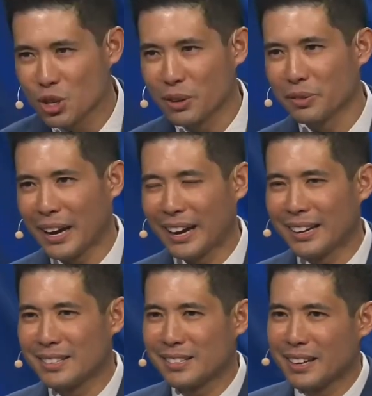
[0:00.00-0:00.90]
a show of
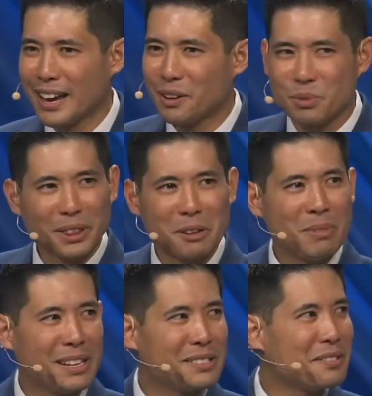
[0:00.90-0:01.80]
hands, with
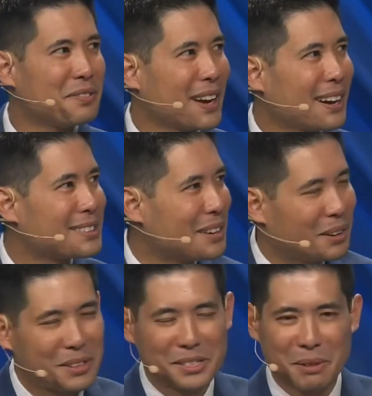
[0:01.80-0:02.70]
Amazing Facts
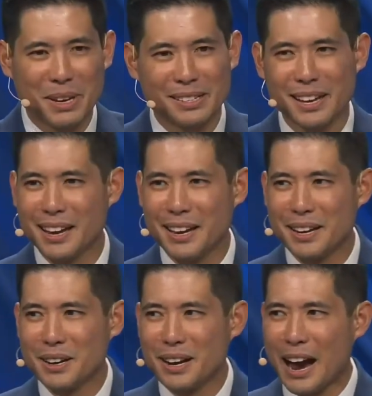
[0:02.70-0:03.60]
Health Summit,
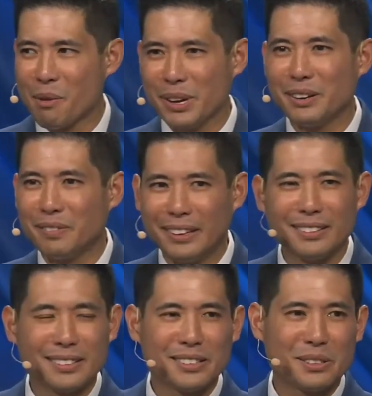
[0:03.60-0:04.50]
how many of
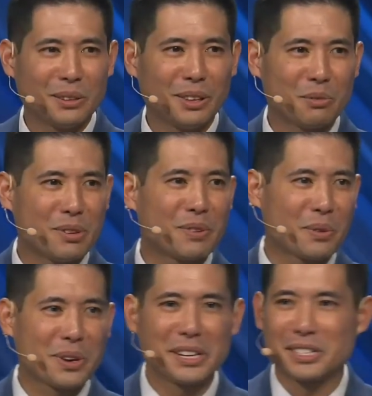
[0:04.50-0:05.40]
these things do you think we've
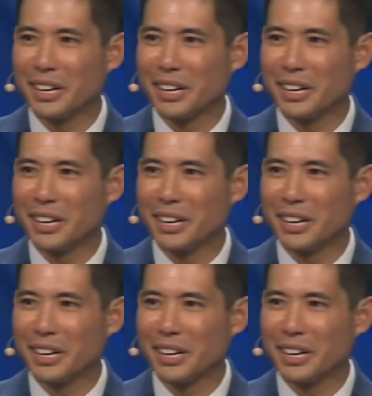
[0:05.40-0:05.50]
already